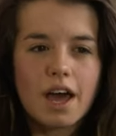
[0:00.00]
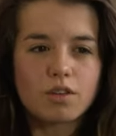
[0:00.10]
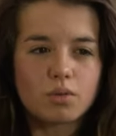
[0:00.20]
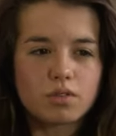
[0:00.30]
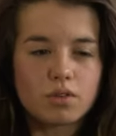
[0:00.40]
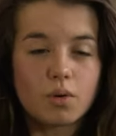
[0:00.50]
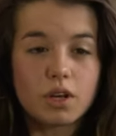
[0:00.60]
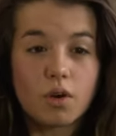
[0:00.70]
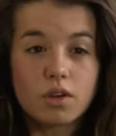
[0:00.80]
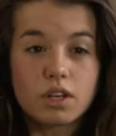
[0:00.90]
as what's
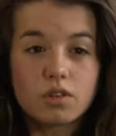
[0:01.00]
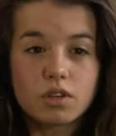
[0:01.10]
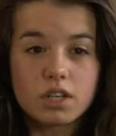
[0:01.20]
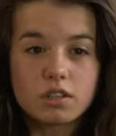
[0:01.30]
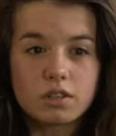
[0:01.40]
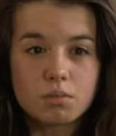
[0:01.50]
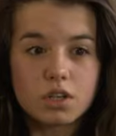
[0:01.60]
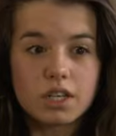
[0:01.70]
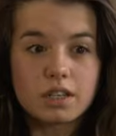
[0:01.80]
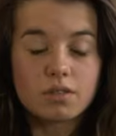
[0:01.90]
going on in loyalist
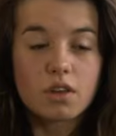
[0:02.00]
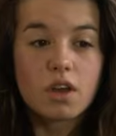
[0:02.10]
communities.